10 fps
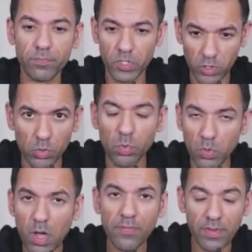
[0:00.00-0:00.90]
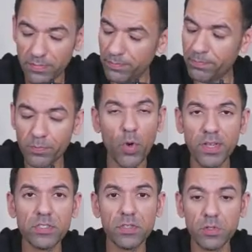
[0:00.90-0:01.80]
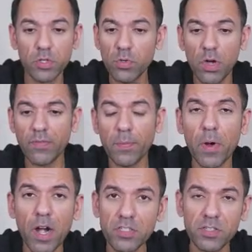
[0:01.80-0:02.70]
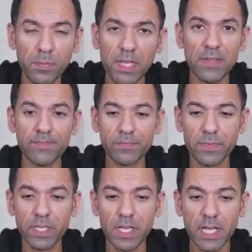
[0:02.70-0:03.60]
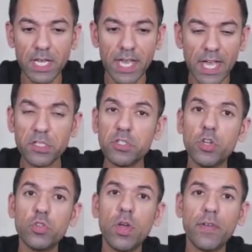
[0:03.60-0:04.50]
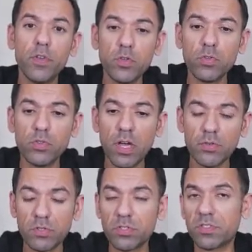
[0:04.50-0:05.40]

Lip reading: You will have a you will have a part to play. And if you don't know how to